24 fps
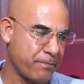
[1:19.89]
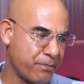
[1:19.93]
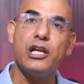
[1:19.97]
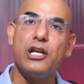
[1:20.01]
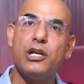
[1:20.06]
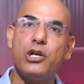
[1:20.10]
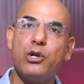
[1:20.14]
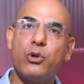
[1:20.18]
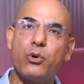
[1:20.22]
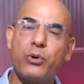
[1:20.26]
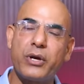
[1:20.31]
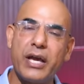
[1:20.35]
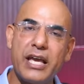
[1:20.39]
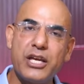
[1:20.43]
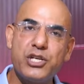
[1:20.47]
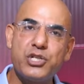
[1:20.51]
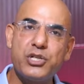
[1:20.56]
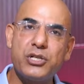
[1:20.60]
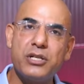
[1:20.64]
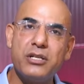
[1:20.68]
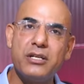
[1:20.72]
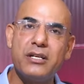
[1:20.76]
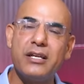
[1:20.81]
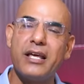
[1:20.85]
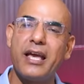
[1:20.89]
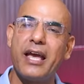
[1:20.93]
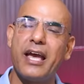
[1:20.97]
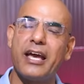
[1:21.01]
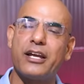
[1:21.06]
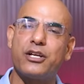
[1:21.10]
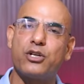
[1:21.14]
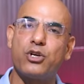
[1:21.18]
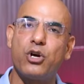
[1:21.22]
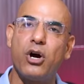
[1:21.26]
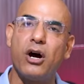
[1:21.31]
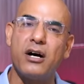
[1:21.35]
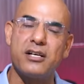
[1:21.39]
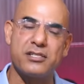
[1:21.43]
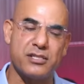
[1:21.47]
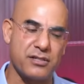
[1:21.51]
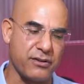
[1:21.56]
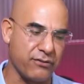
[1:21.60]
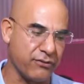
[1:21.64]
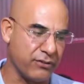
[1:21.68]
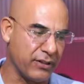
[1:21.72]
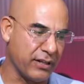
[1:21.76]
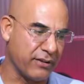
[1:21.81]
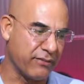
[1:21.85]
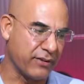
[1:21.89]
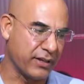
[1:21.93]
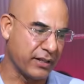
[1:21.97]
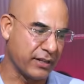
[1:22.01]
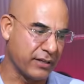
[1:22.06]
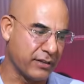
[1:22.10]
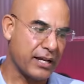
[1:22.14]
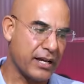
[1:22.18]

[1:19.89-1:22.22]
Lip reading: Location and cost of living.